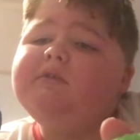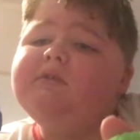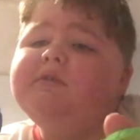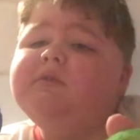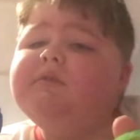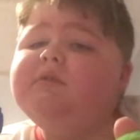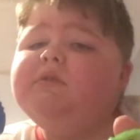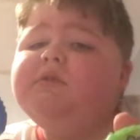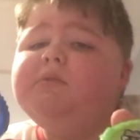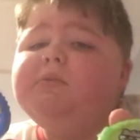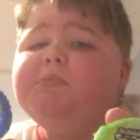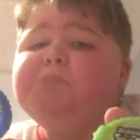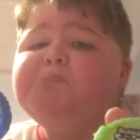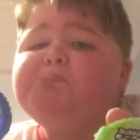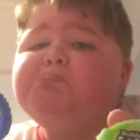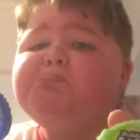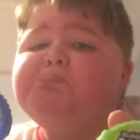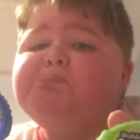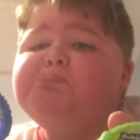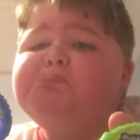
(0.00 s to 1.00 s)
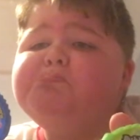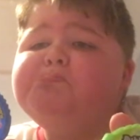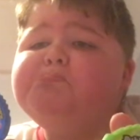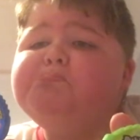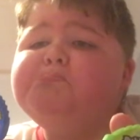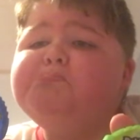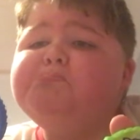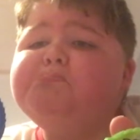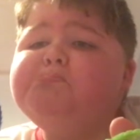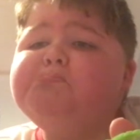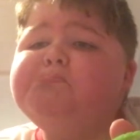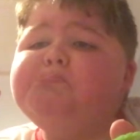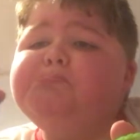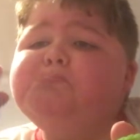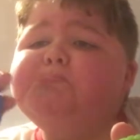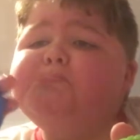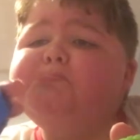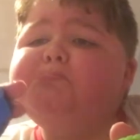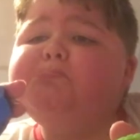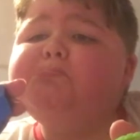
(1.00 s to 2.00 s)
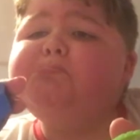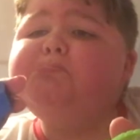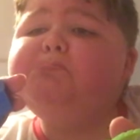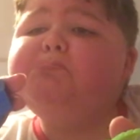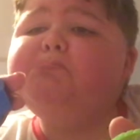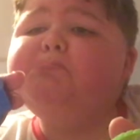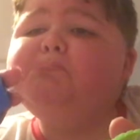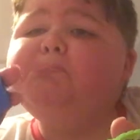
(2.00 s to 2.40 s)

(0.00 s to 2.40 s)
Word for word: I bubblegum, I'm not sure.